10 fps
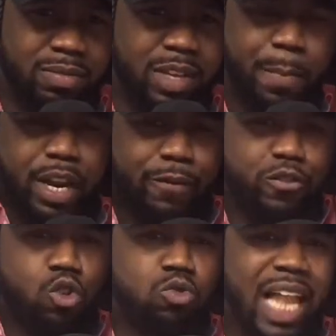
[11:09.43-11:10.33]
But if
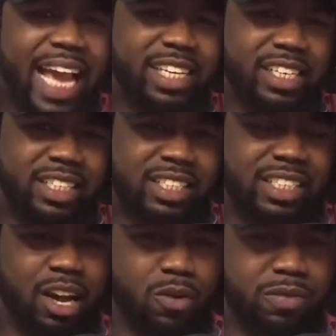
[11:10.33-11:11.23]
you like
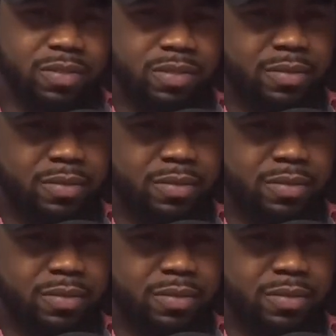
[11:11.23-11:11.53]
yourself,